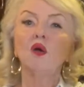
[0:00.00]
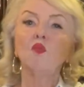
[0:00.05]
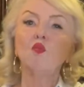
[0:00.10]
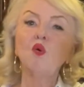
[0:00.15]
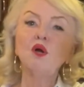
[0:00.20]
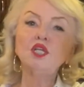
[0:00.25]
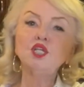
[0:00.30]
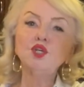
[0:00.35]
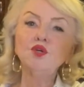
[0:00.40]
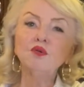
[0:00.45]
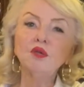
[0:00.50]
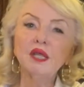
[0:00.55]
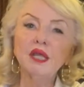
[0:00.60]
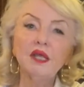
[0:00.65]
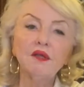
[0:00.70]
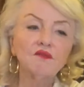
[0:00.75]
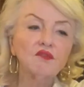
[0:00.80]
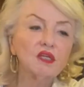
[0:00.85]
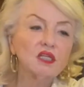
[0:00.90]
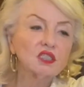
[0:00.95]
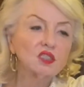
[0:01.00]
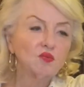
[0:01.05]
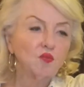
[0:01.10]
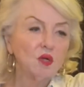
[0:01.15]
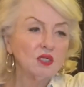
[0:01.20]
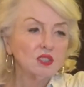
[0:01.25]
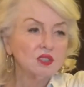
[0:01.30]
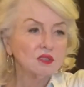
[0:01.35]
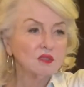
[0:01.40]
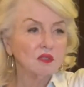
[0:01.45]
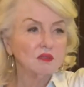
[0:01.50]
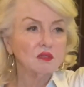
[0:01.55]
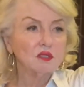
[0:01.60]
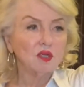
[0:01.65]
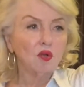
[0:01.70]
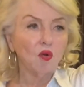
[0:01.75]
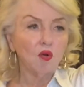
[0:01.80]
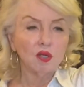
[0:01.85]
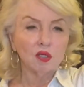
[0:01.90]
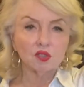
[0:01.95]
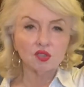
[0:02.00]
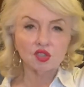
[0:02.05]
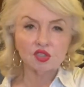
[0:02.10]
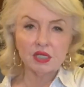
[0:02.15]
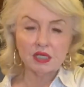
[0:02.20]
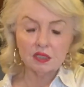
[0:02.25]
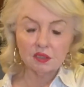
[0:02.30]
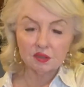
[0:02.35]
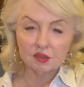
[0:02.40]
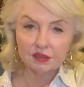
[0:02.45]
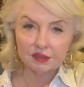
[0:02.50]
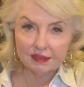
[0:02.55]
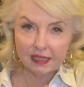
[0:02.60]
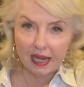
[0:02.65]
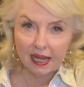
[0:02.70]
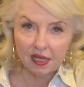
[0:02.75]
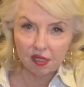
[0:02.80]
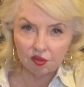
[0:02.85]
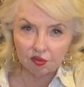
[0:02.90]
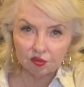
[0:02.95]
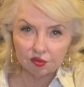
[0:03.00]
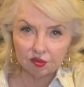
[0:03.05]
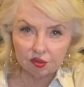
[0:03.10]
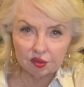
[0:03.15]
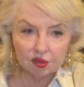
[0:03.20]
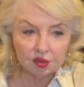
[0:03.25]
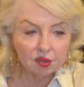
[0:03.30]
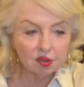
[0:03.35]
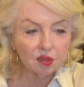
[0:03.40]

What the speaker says: When you leave this, once the oil settles down,